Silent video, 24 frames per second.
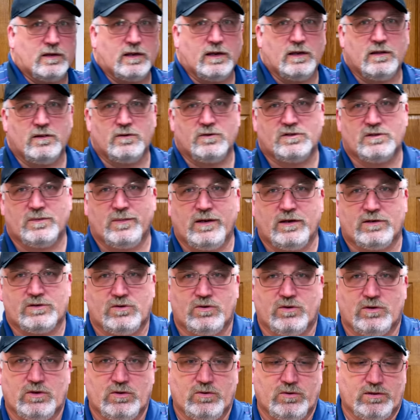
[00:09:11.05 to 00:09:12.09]
Okay, there's some
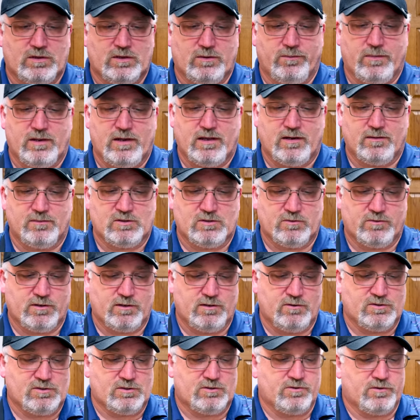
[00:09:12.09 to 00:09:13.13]
extra goo at the bottom, so we're
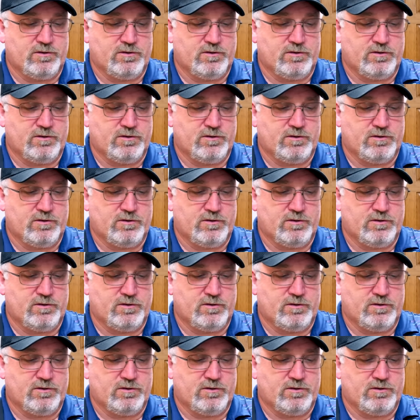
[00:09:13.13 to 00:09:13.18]
gonna use a